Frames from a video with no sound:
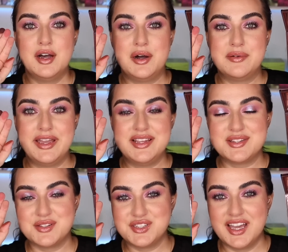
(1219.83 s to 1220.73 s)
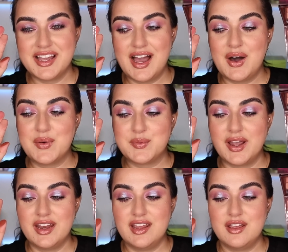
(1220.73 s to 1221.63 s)
Alrighty, so check out
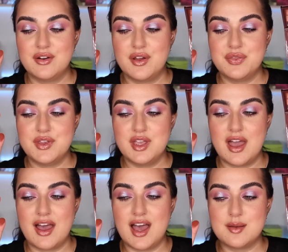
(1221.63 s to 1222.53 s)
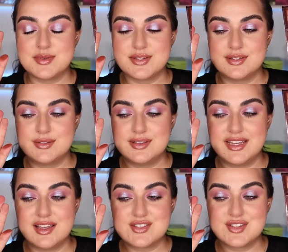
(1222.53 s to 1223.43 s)
right here the
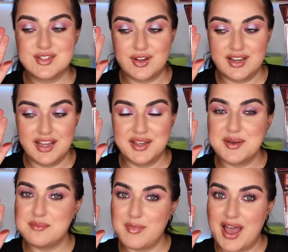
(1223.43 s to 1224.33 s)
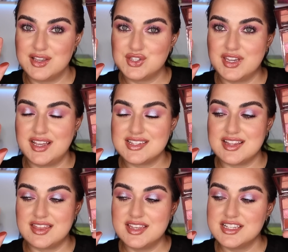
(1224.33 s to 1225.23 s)
absolutely stunning matte shades
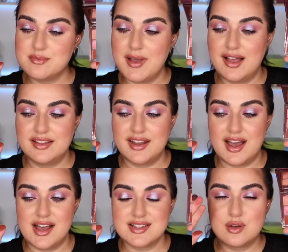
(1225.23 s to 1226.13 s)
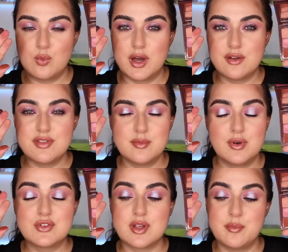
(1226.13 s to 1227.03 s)
that this palette has. One of the
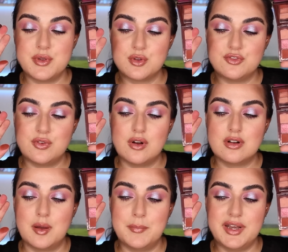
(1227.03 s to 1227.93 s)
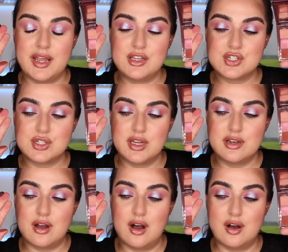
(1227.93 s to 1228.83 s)
most beautiful
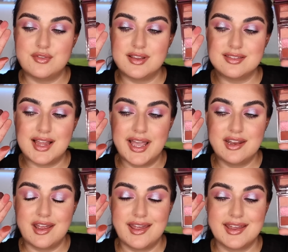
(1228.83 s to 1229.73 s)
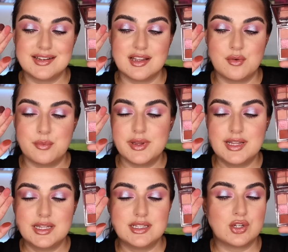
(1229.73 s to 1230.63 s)
combination of light and
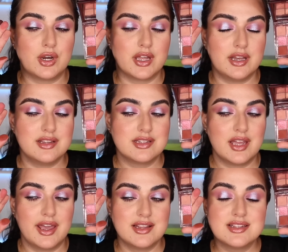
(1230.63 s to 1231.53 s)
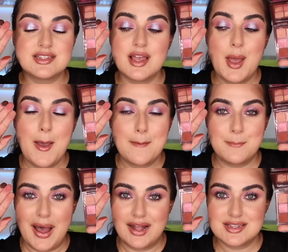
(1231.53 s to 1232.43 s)
really dark and intense
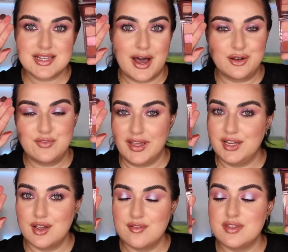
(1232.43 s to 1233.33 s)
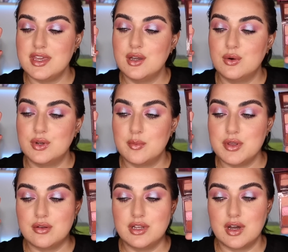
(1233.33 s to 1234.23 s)
mattes out of any of the Huda
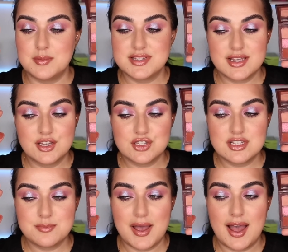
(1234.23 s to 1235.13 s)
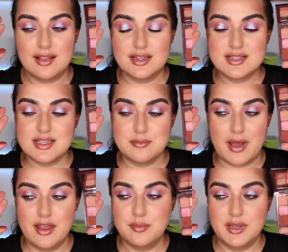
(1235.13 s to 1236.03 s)
Beauty Obsessions palettes in
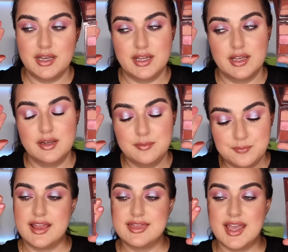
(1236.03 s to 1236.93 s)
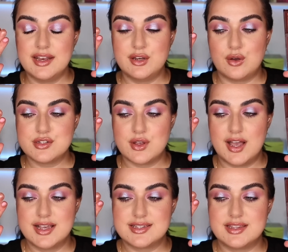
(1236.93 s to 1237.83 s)
my opinion. And then it also
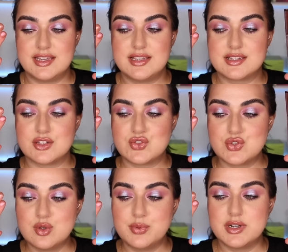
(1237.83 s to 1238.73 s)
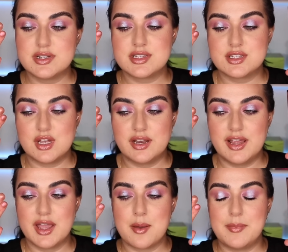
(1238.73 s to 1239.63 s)
has these super
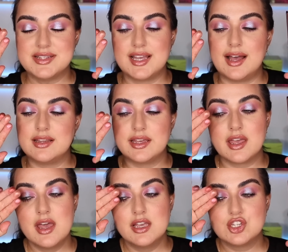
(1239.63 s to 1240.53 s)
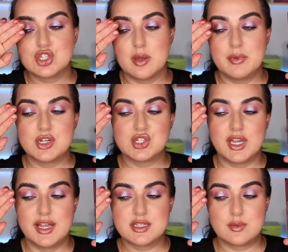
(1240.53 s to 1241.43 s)
stunning metallic shimmer
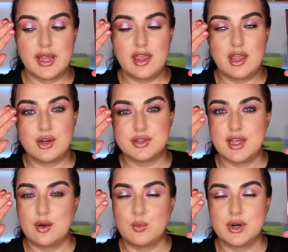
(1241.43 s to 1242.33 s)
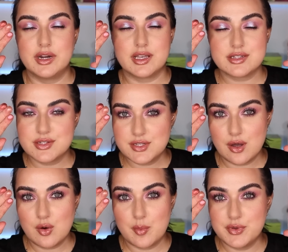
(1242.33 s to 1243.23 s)
shades right here that work
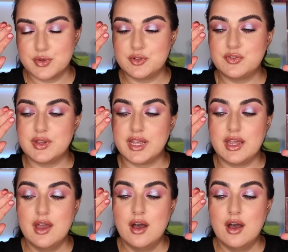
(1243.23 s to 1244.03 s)
so beautifully